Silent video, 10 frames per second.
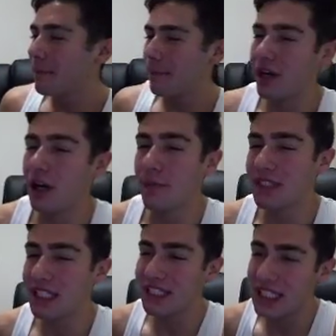But
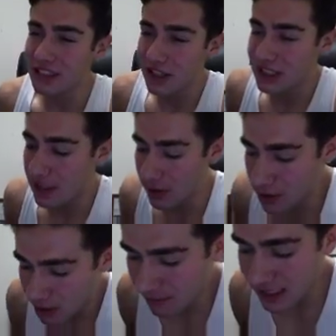since these look similar
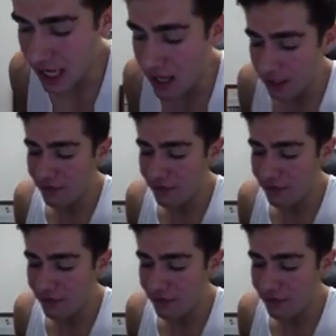to the Metallic